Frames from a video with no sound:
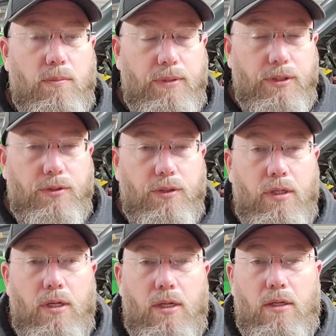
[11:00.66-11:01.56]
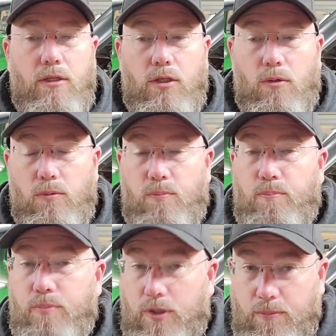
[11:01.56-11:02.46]
build,
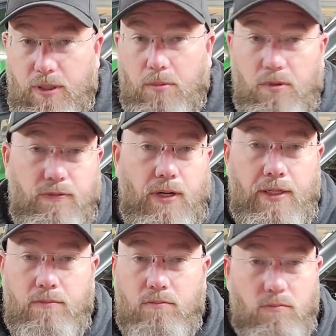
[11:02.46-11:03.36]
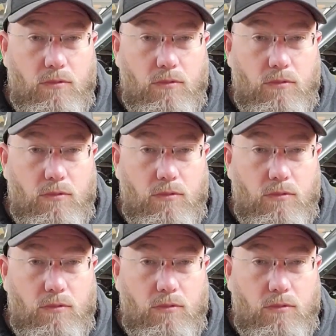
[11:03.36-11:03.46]
to be able to find